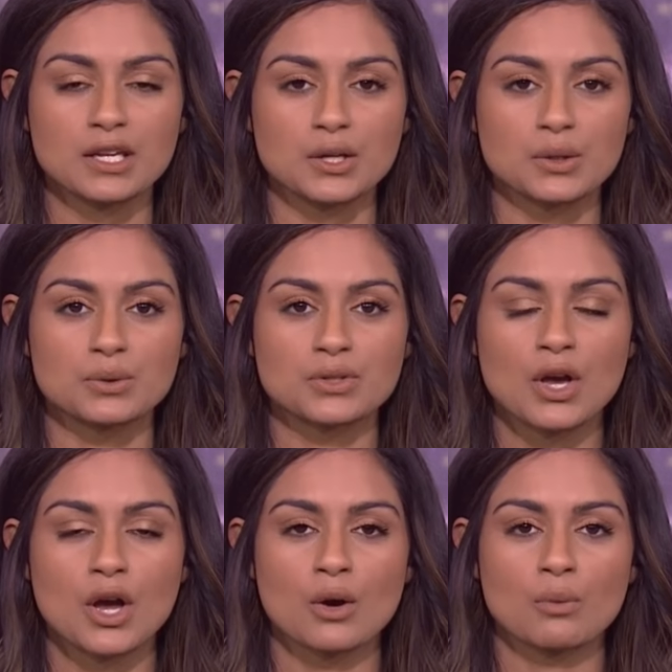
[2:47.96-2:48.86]
news
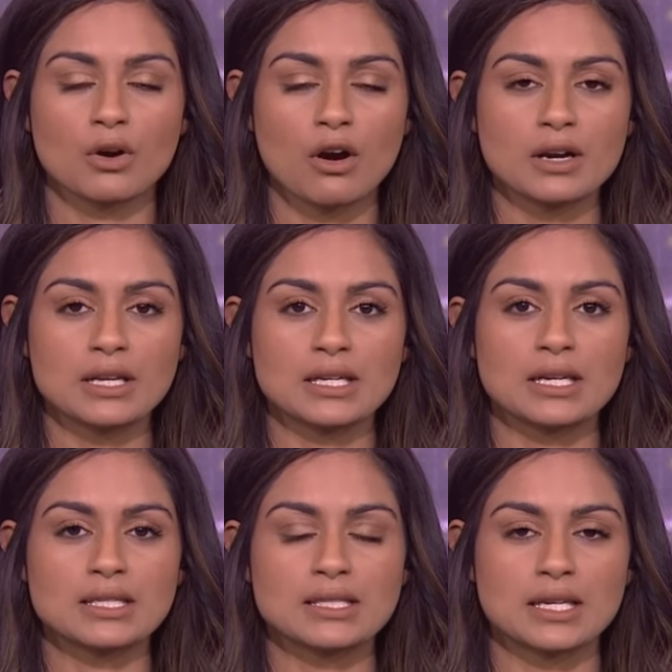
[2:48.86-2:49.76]
regarding an
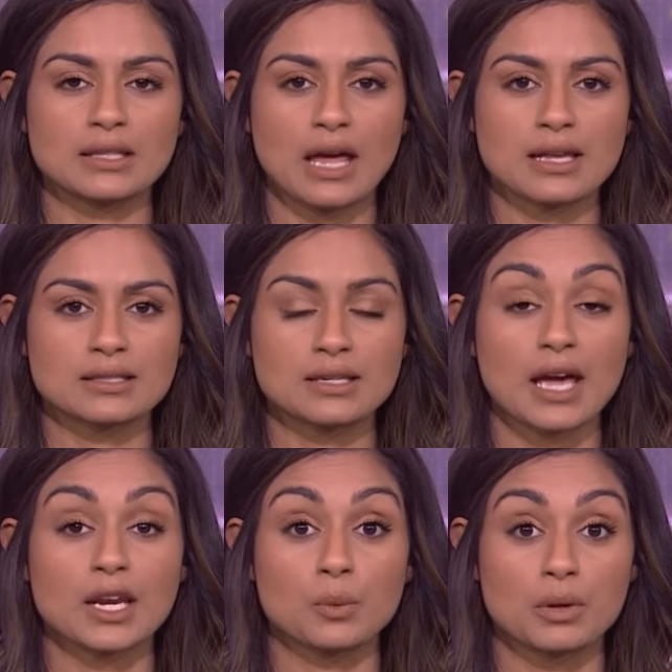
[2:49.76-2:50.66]
incident last night
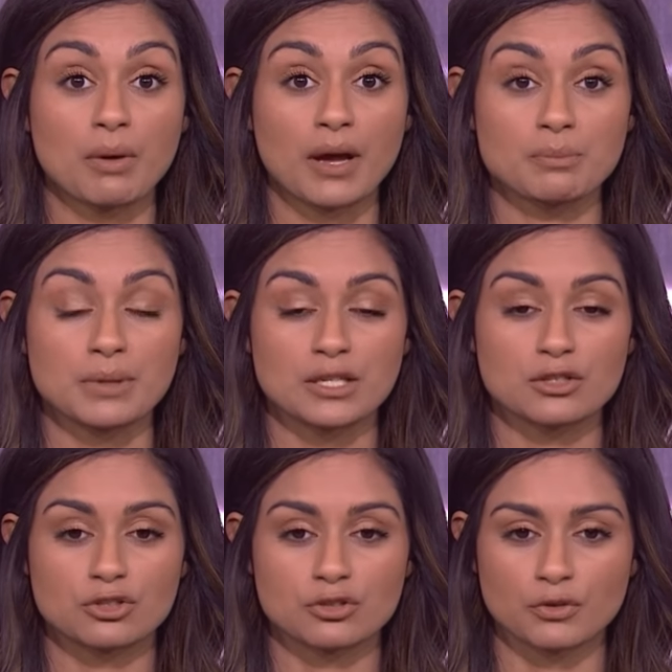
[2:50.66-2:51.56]
at Woodbine
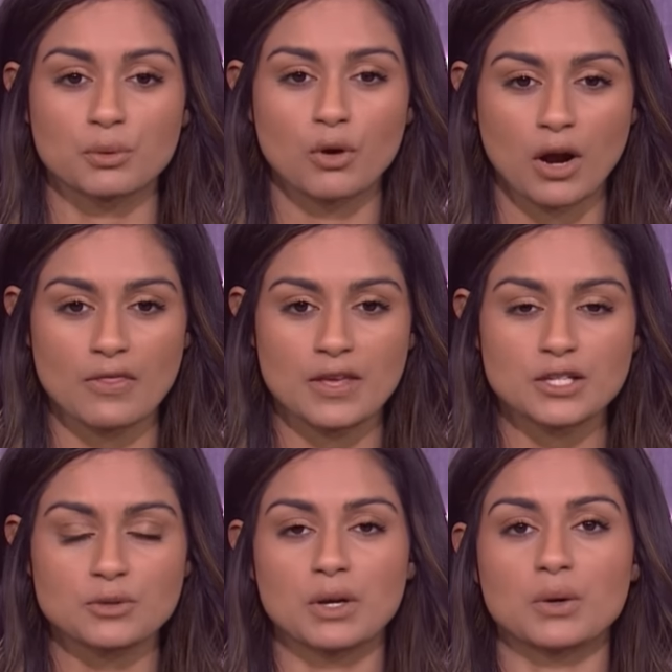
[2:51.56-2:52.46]
Beach. For more on this,
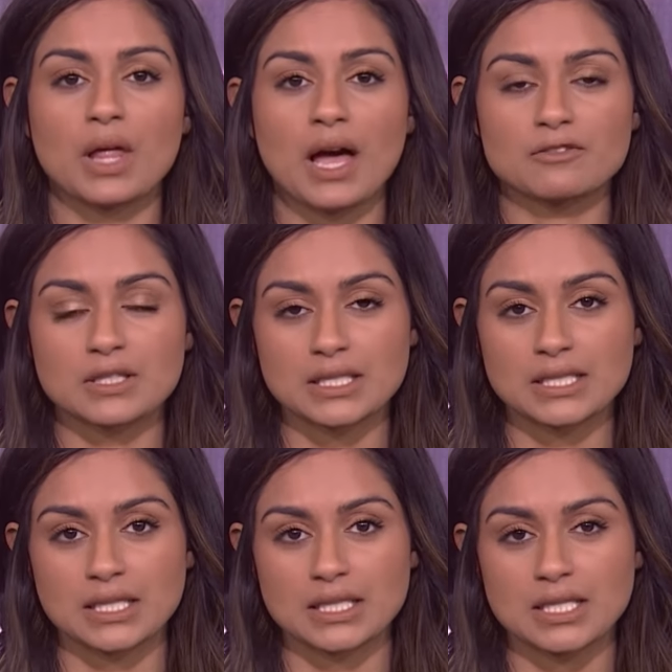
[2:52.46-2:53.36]
we go live to the
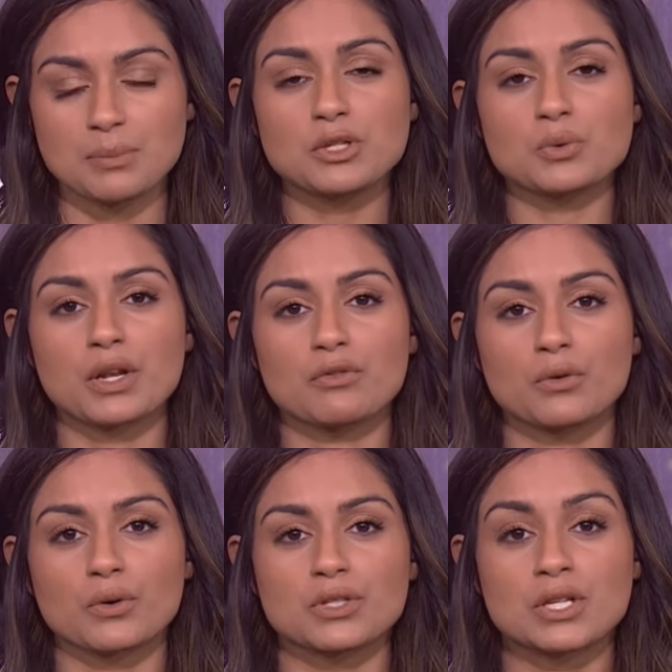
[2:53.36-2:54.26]
scene.
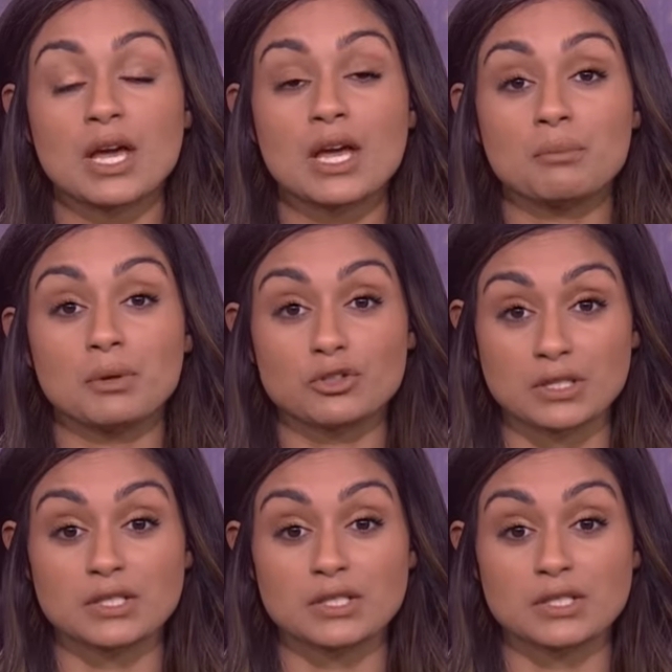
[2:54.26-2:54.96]
CP24's Beatrice